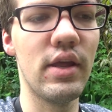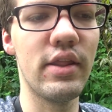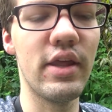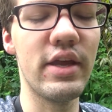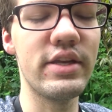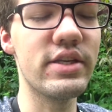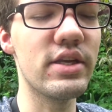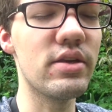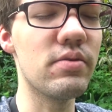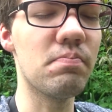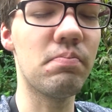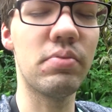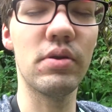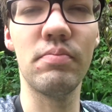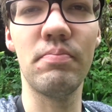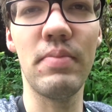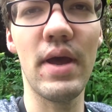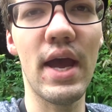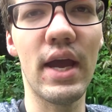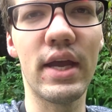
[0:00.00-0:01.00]
they didn't
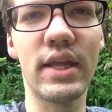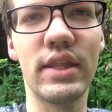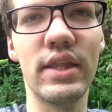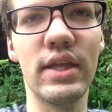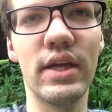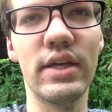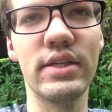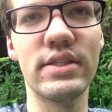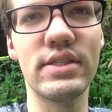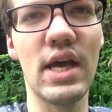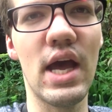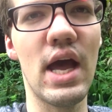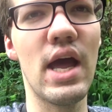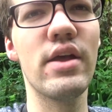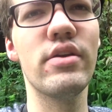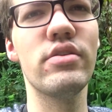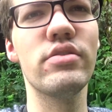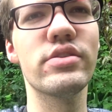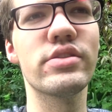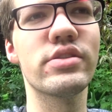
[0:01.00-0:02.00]
put back the
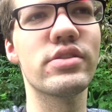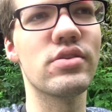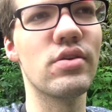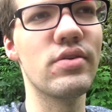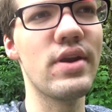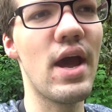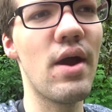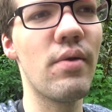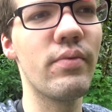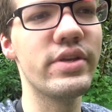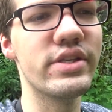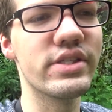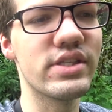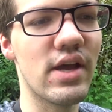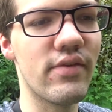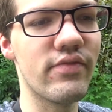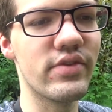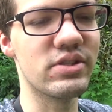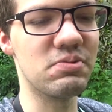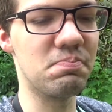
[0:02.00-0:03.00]
tiles, so now we just
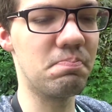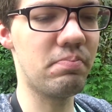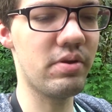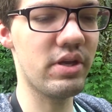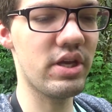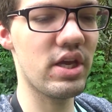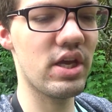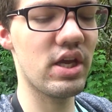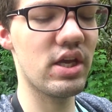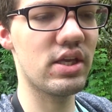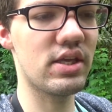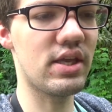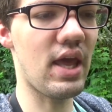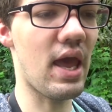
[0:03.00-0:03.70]
have this big